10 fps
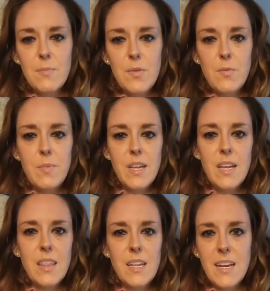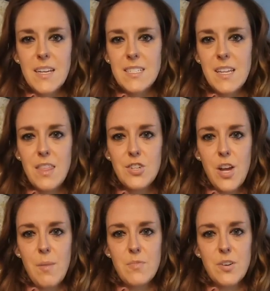but we'll be in the 19th
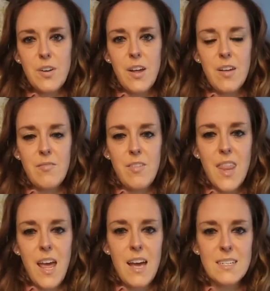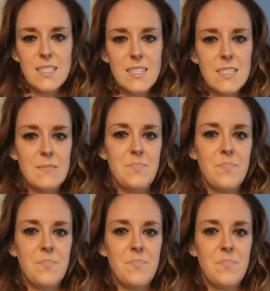chapter of that.